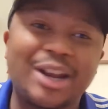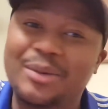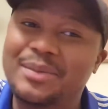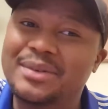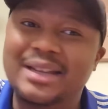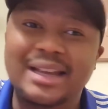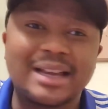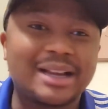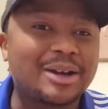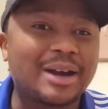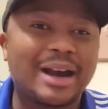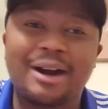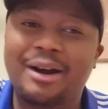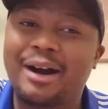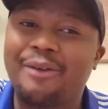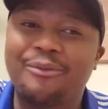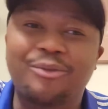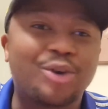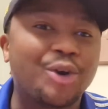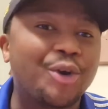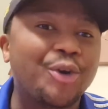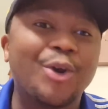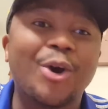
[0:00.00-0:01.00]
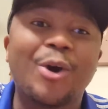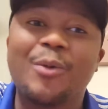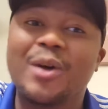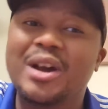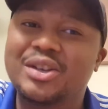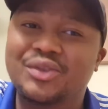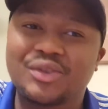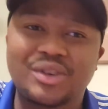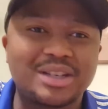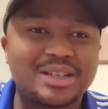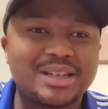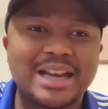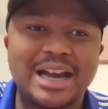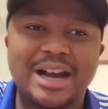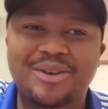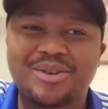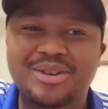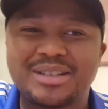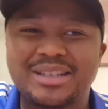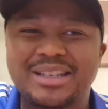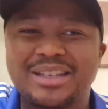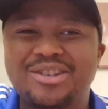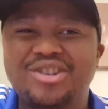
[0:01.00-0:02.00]
I was like, I've got no words for this guy
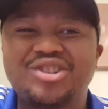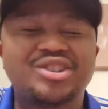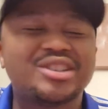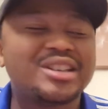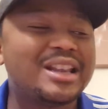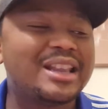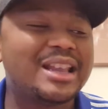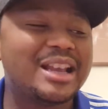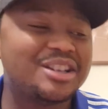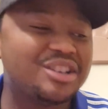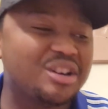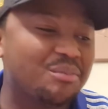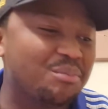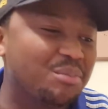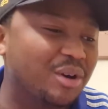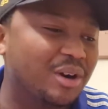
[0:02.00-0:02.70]
because he's just a legend.